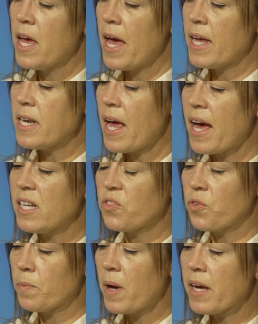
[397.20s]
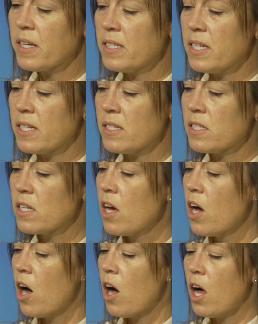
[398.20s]
and as for moccasins,
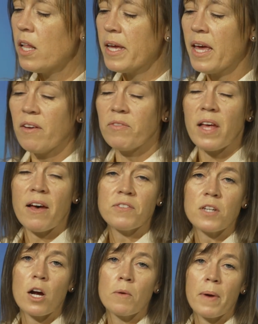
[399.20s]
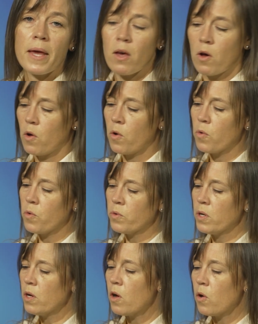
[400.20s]
all I have left are my
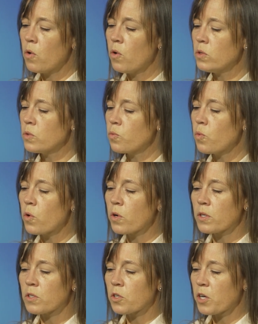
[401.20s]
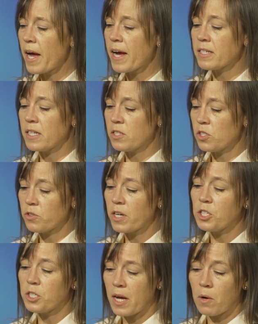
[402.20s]
own old, worn, cracked, and
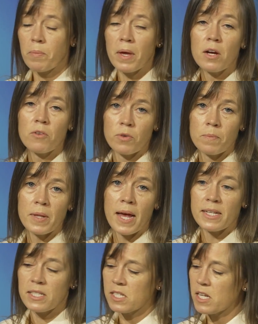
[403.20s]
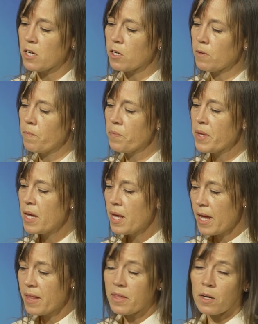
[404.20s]
stretched out pair from last year,
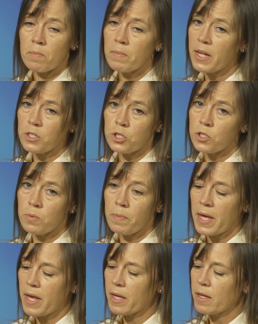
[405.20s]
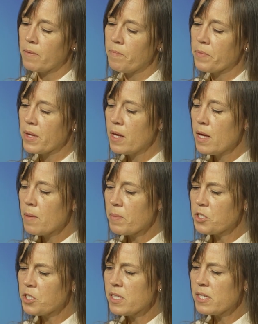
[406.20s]
and they're much too big."
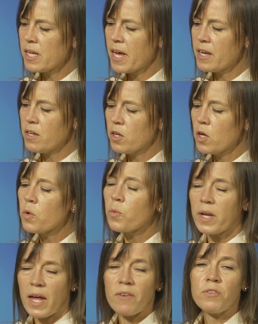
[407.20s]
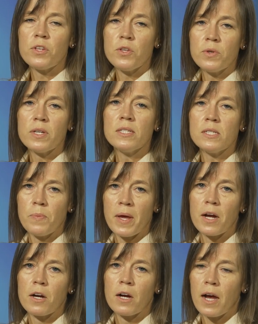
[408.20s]
But she said, "Whatever you can
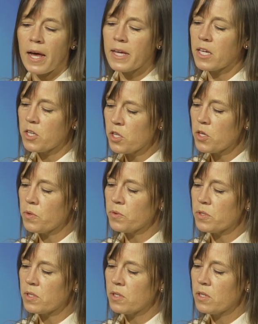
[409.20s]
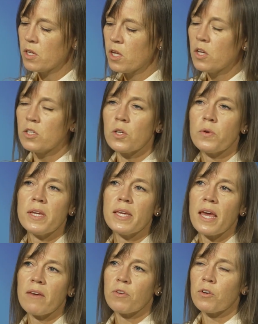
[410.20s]
spare, I can use." So he
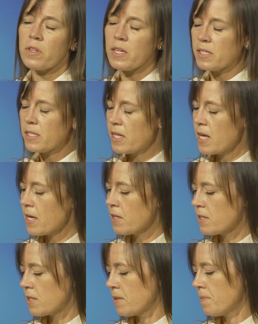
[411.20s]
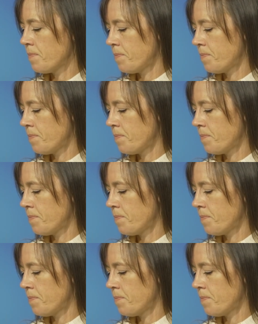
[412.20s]
gave her these things.